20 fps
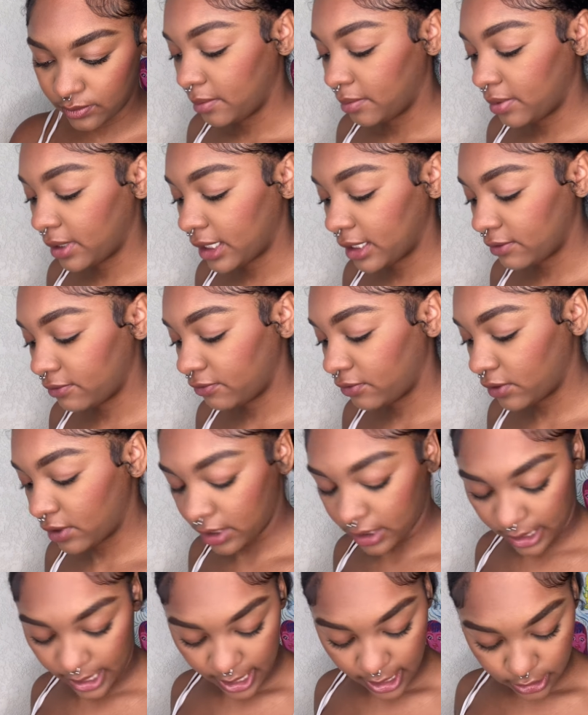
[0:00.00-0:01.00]
But for
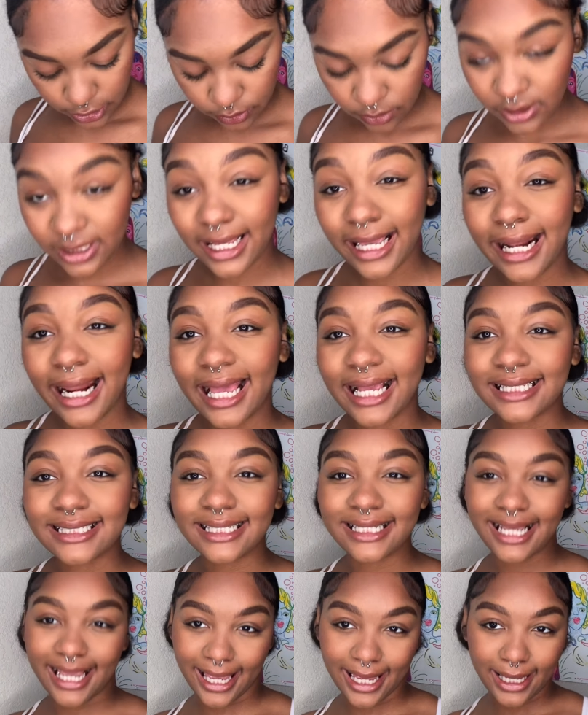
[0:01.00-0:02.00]
a casual day like
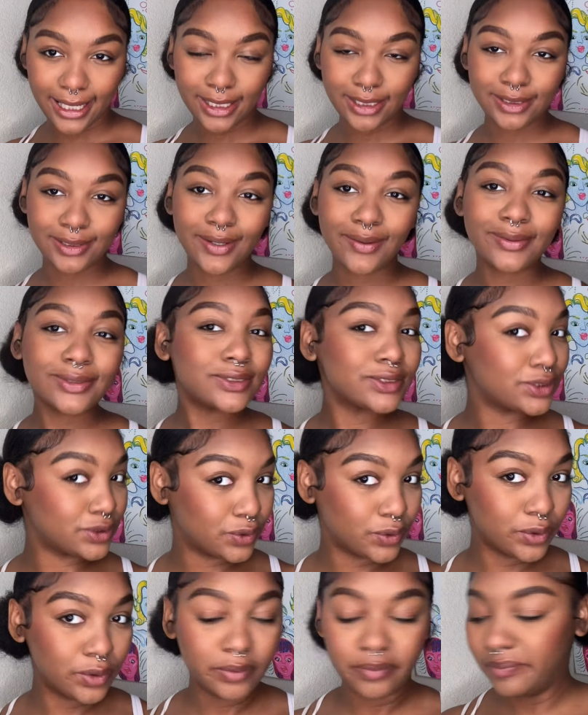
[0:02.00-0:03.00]
today, going to
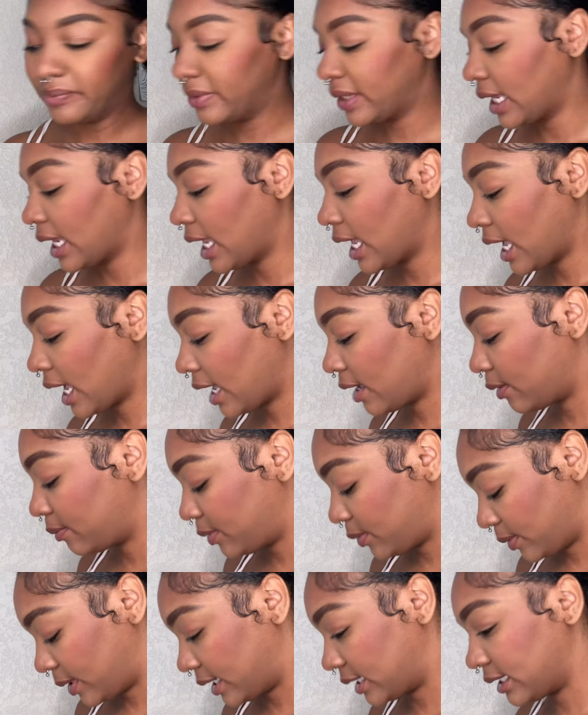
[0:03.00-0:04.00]
school, I'll be
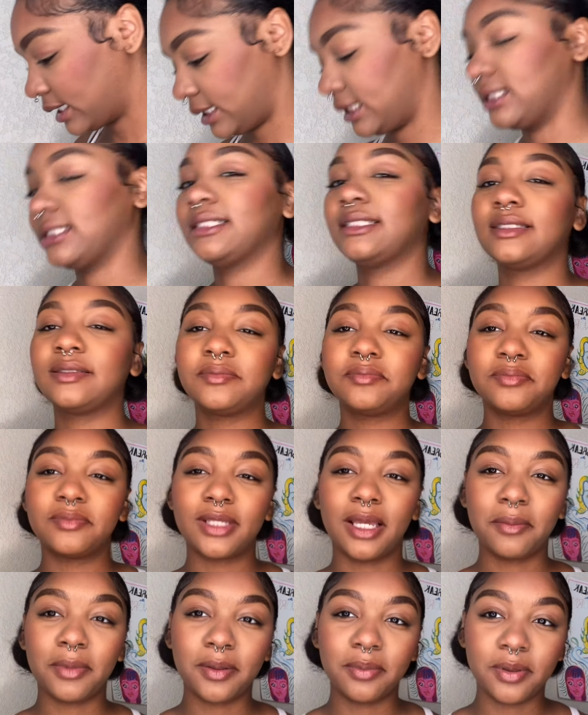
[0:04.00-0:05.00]
wearing these.
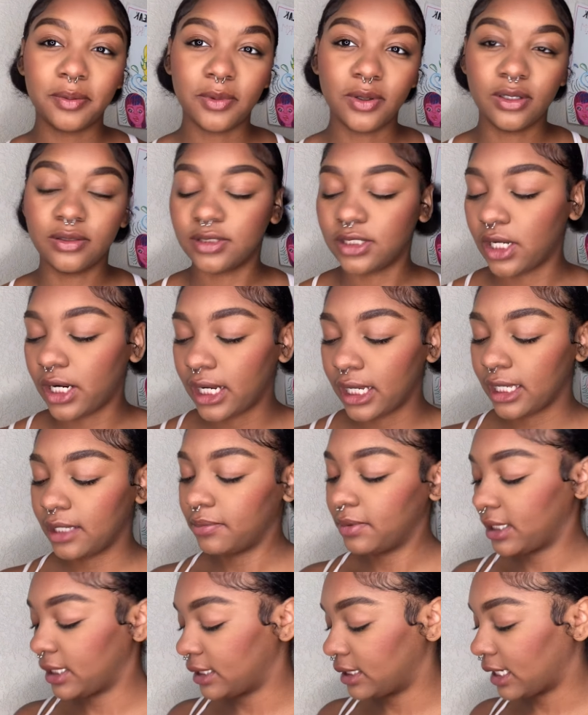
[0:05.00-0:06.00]
I'm gonna put them on. Sorry I keep
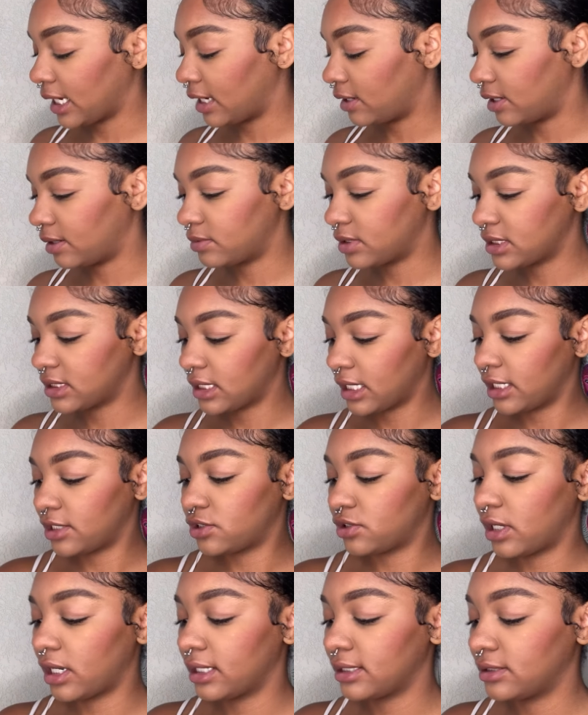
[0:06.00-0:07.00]
looking down. I'm just like
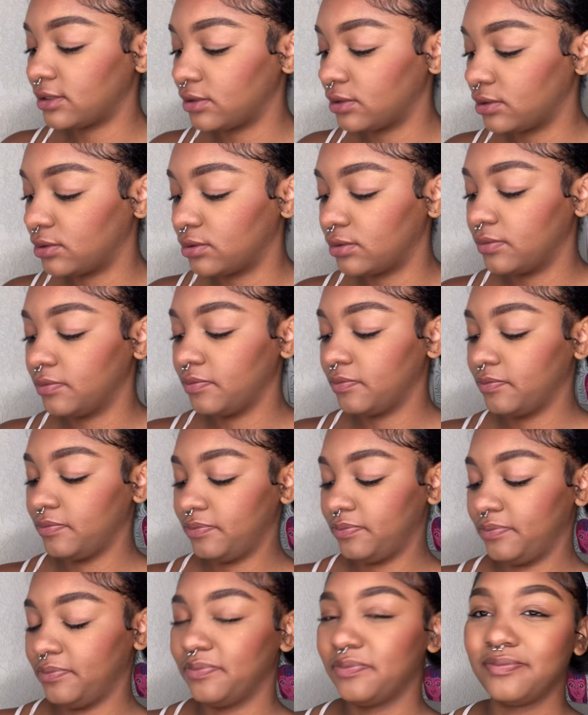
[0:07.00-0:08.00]
trying to
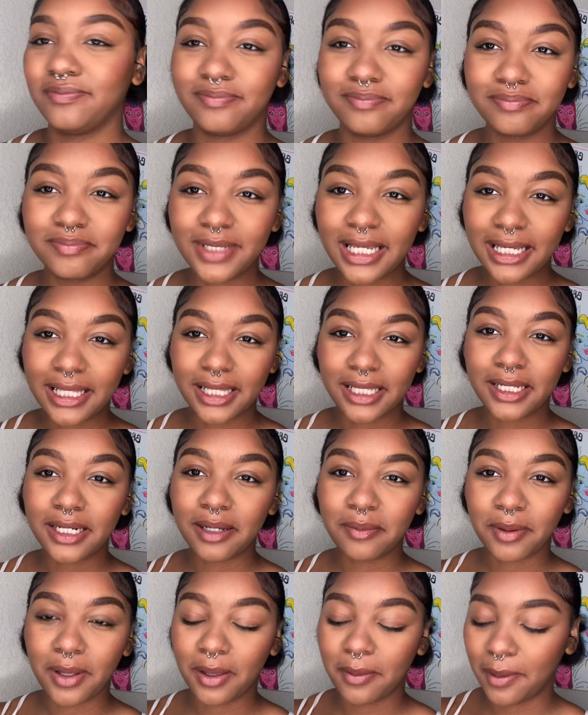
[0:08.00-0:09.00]
clean
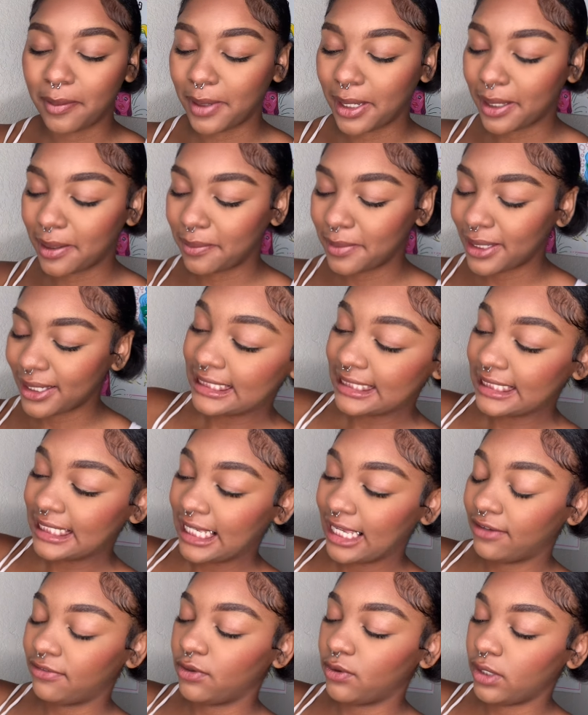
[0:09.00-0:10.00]
up all my makeup mess.
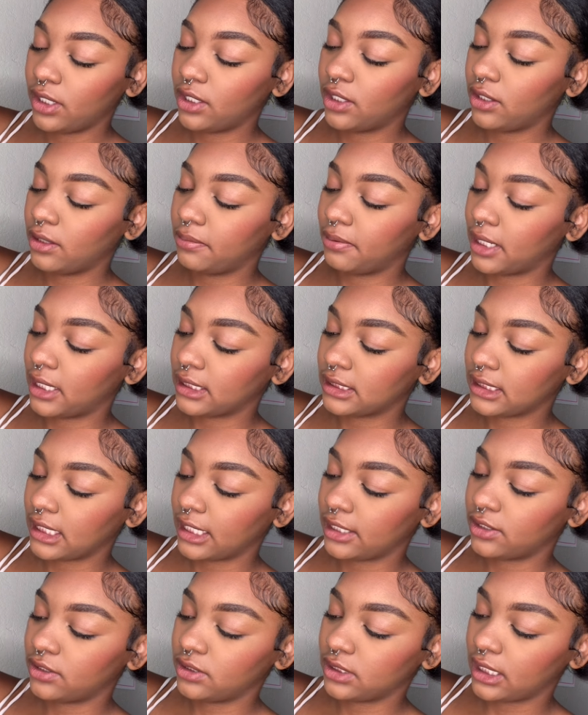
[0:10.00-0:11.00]
If you want to know the products I
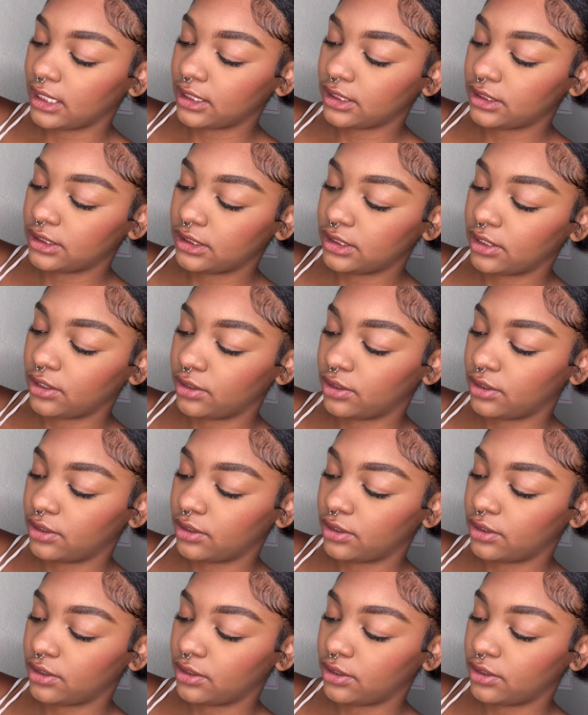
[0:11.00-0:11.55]
use, I can just tell